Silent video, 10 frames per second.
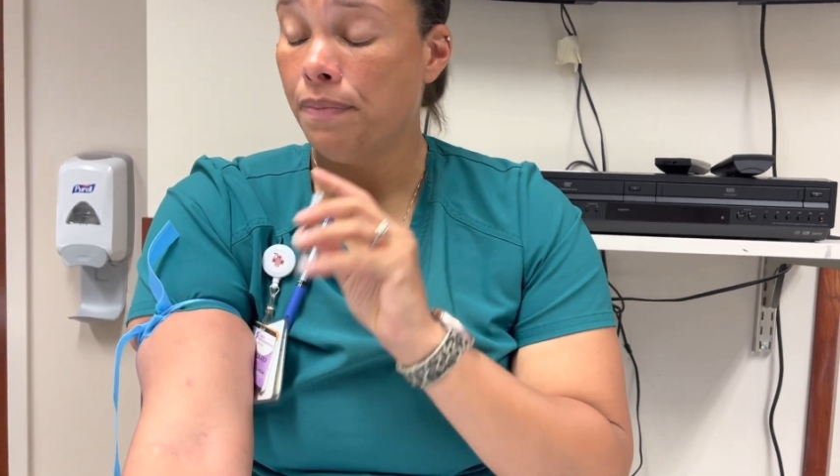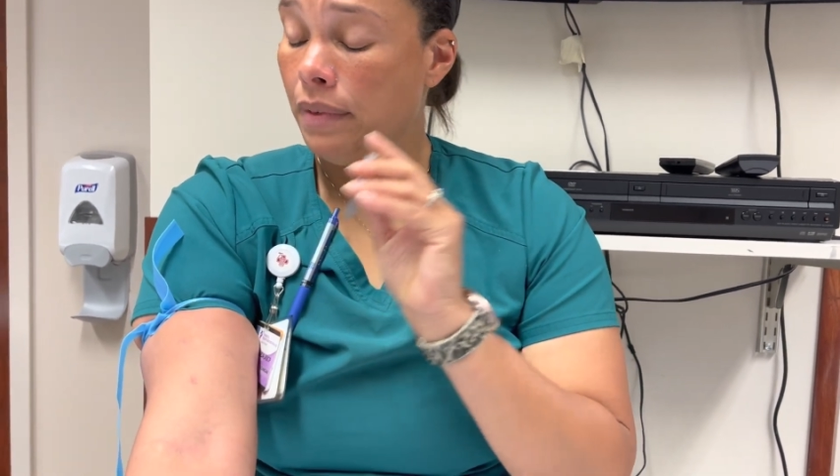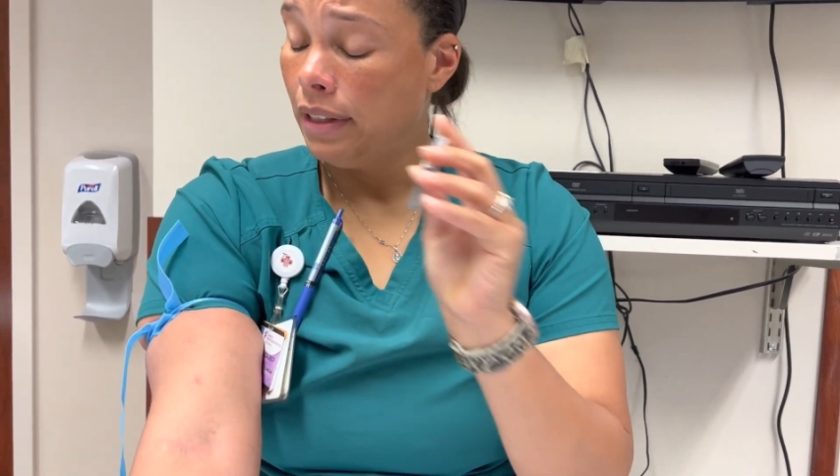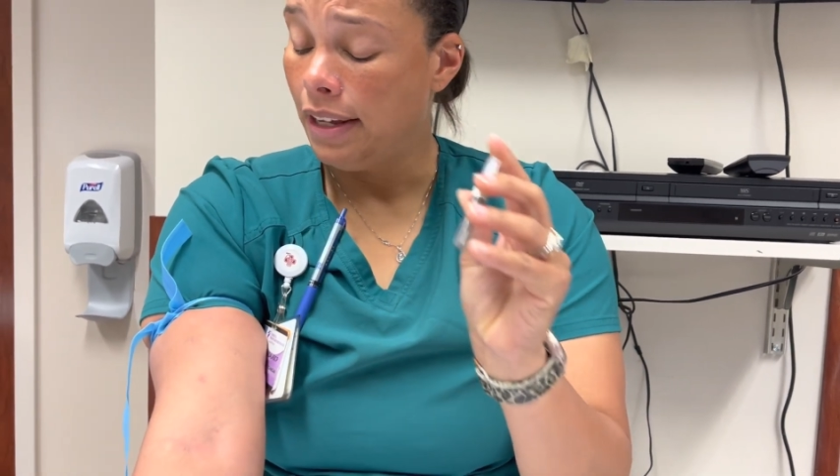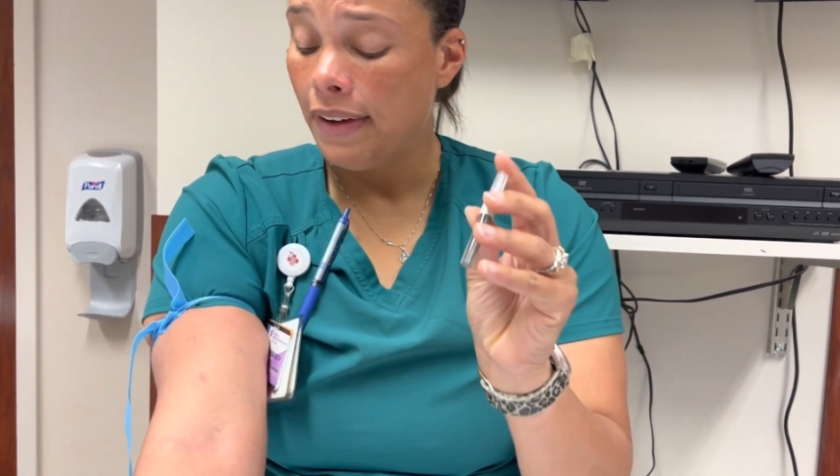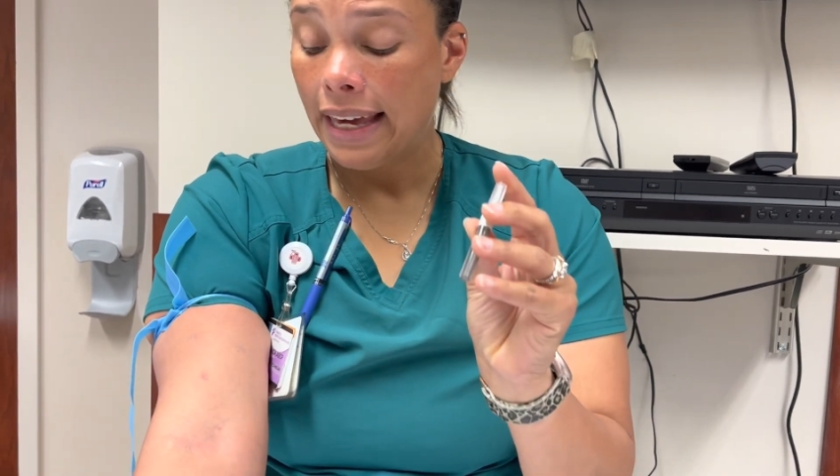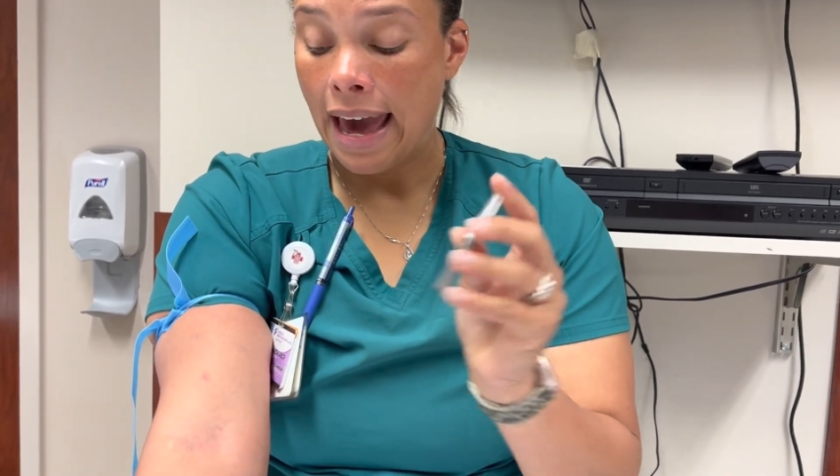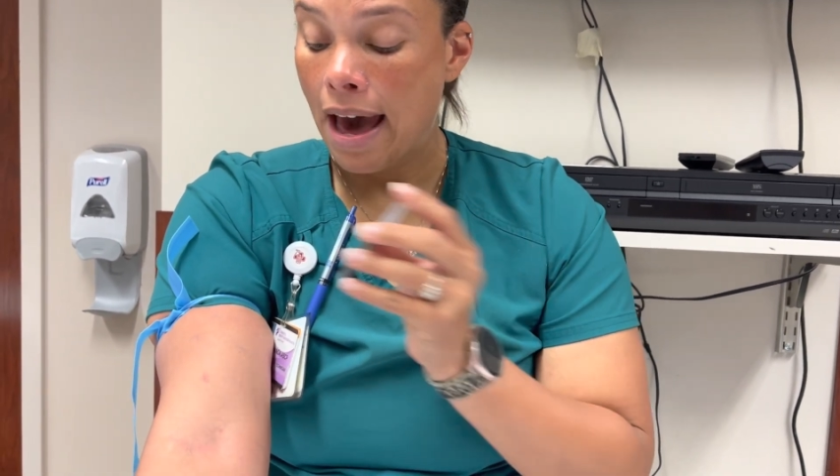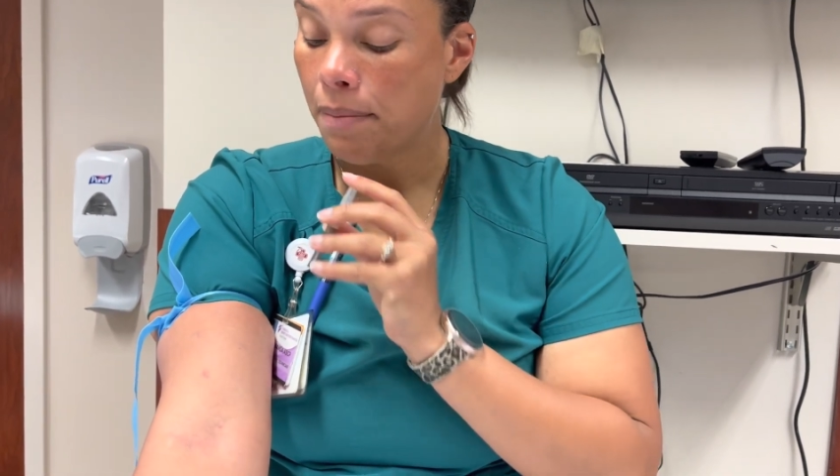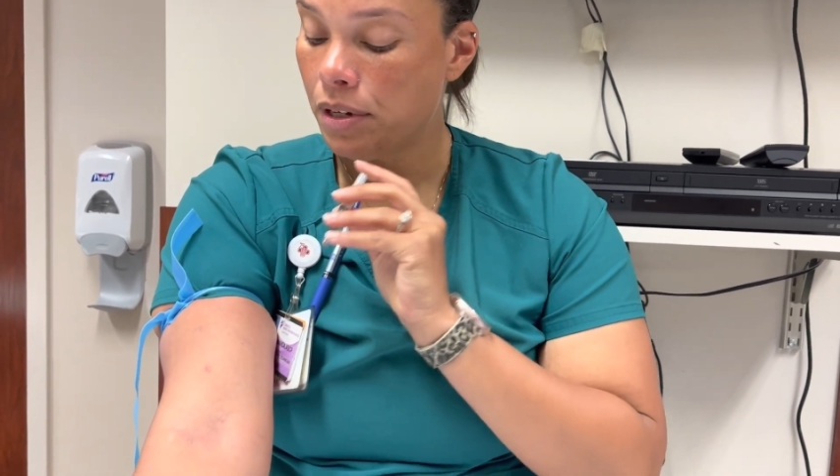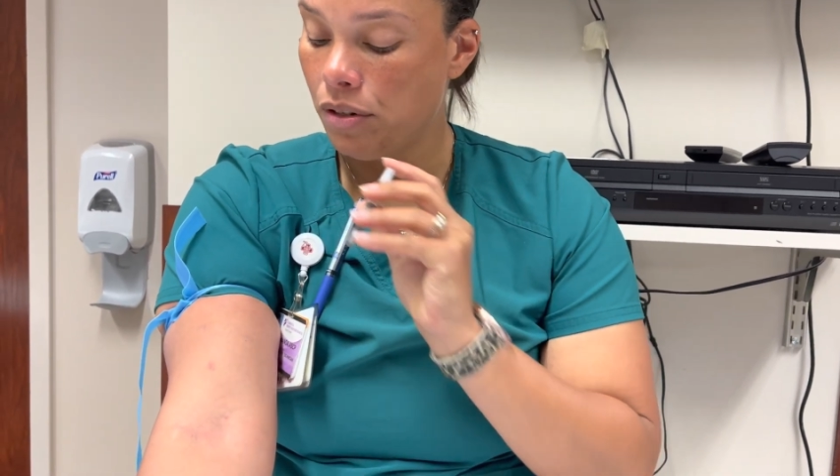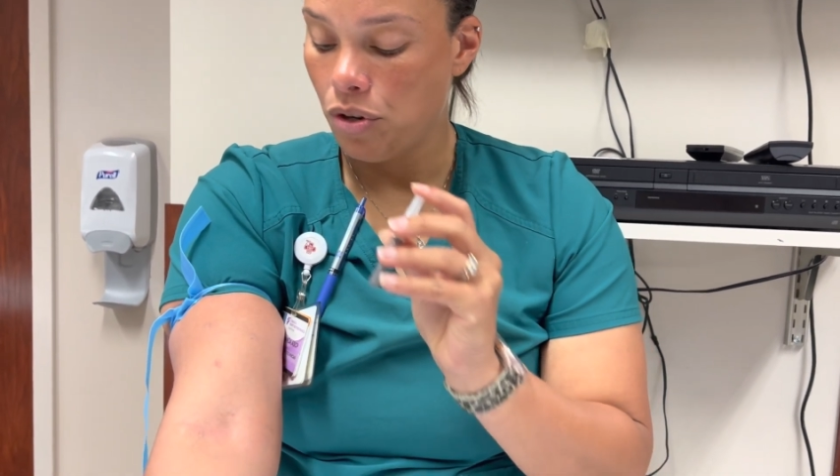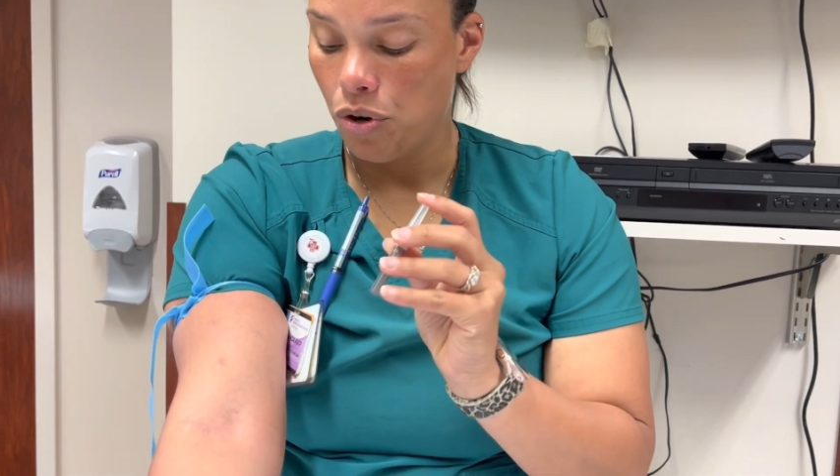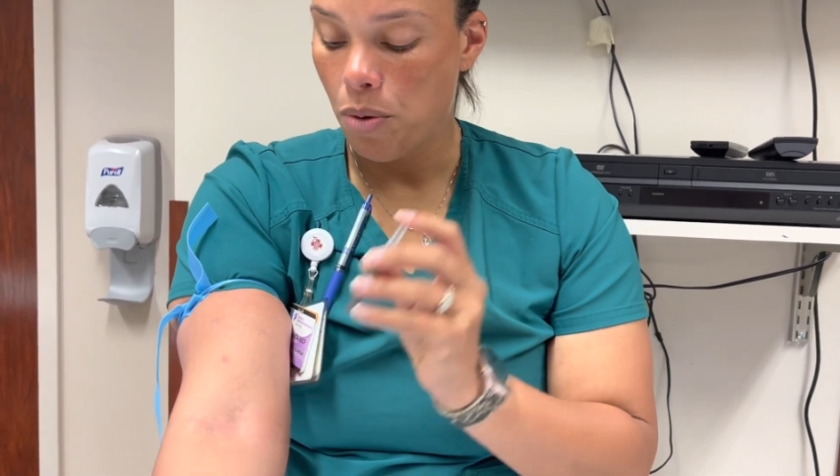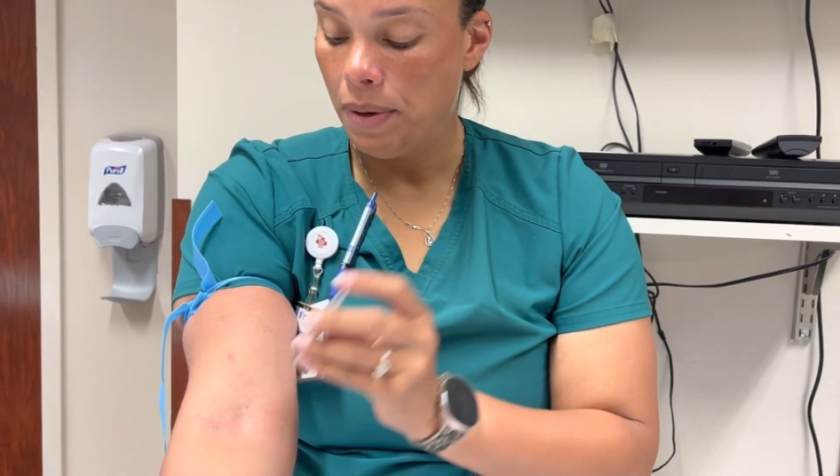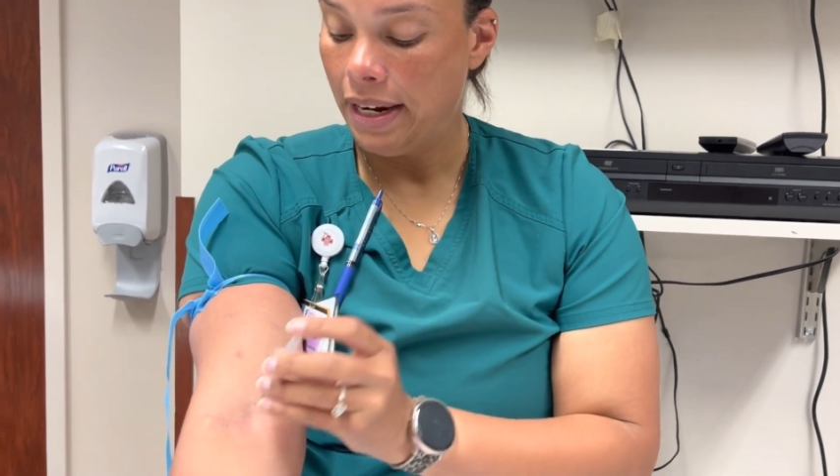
Leave it capped, don't open